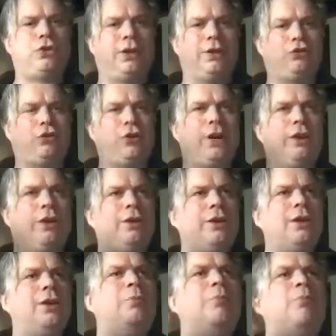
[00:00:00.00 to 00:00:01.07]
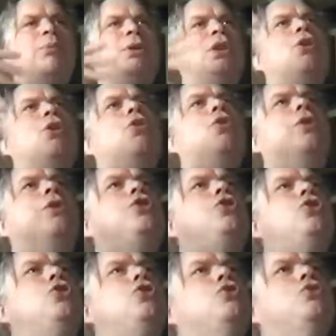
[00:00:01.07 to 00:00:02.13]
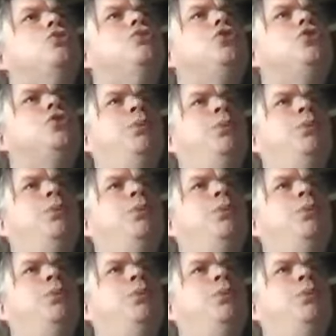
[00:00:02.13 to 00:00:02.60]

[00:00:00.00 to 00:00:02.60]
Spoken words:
like trying to blow a huge